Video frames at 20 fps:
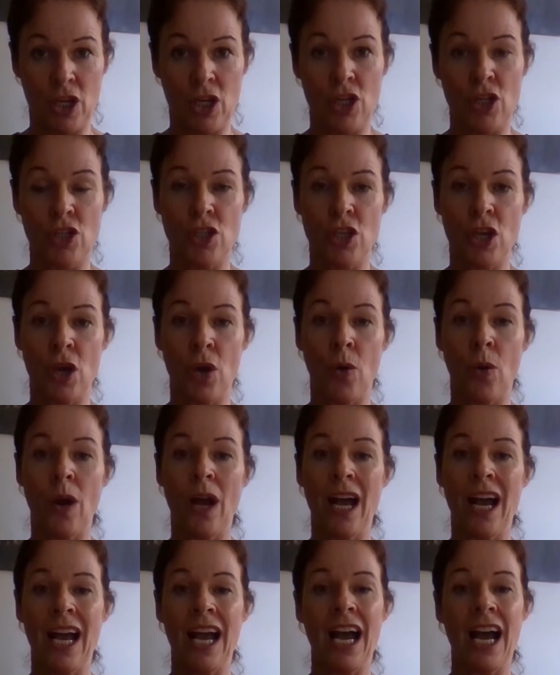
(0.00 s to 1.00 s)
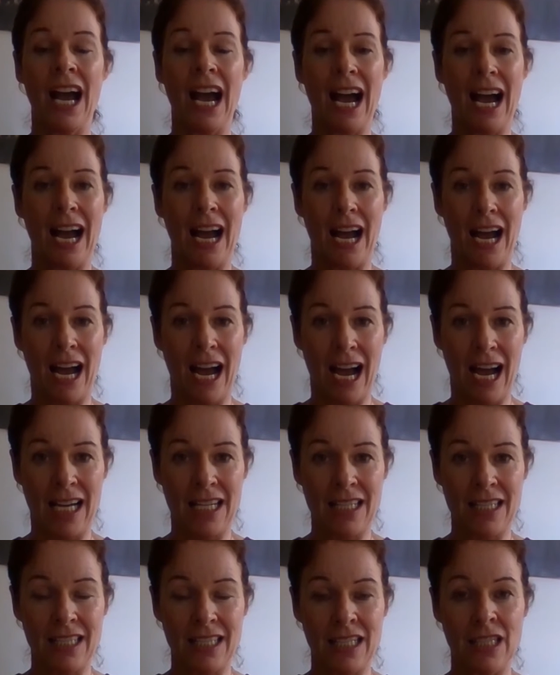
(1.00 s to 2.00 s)
So
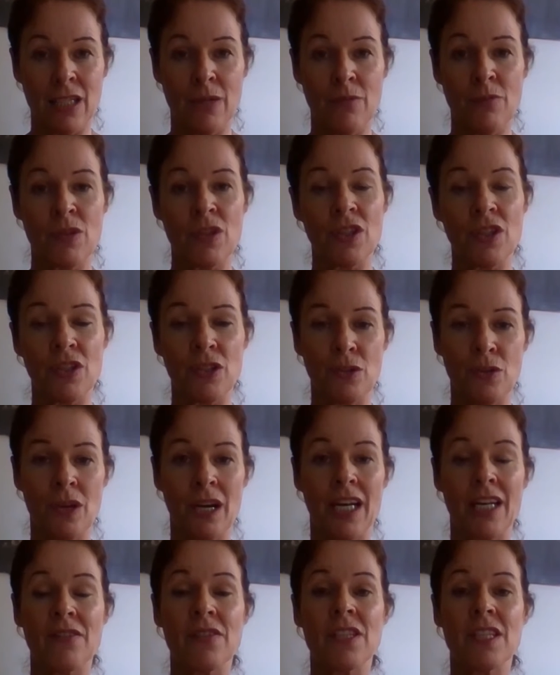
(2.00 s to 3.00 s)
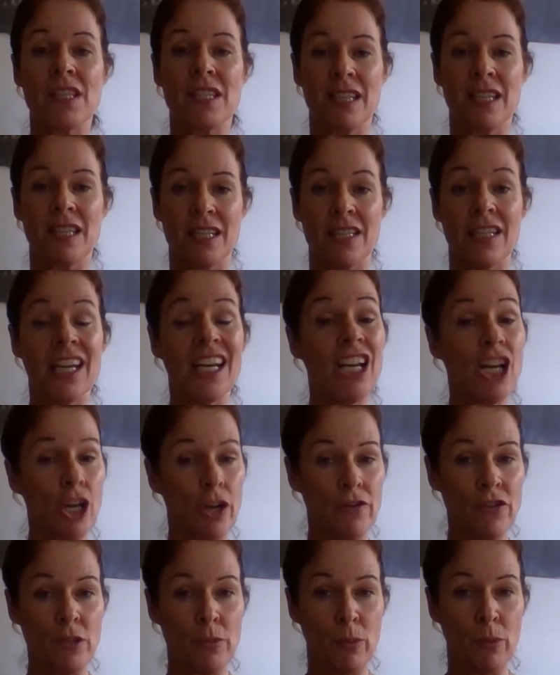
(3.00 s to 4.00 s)
asking them to kind of sit in a
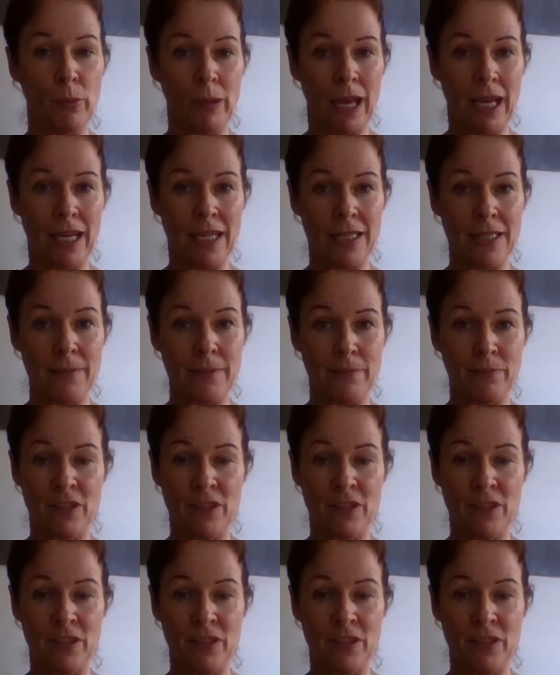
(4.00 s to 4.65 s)
comfortable place.